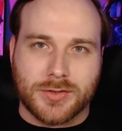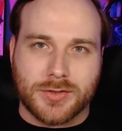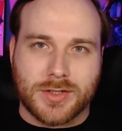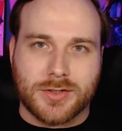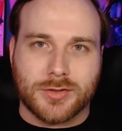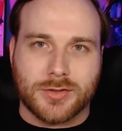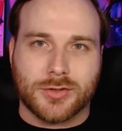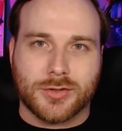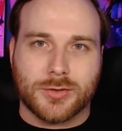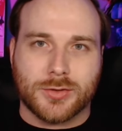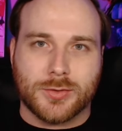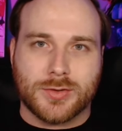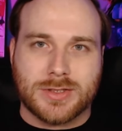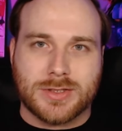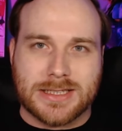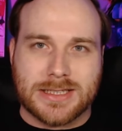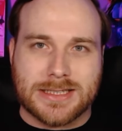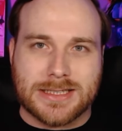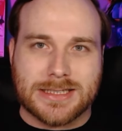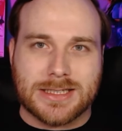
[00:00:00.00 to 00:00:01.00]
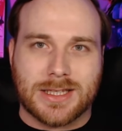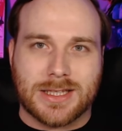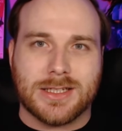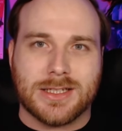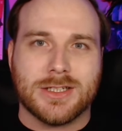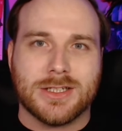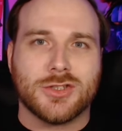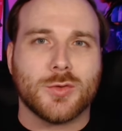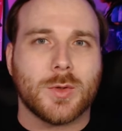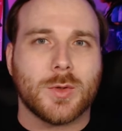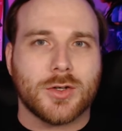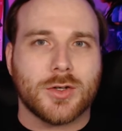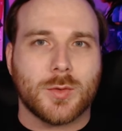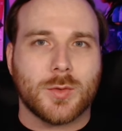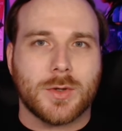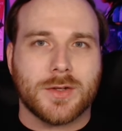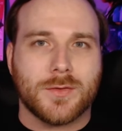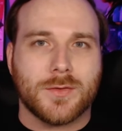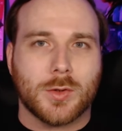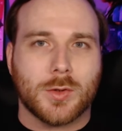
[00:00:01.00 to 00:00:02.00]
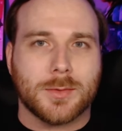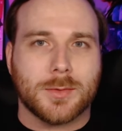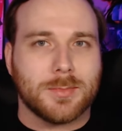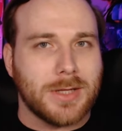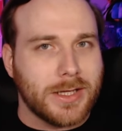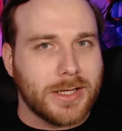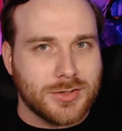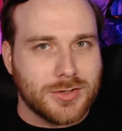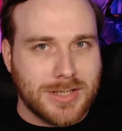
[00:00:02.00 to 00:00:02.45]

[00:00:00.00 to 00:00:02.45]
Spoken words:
introduced in the 2024 Player's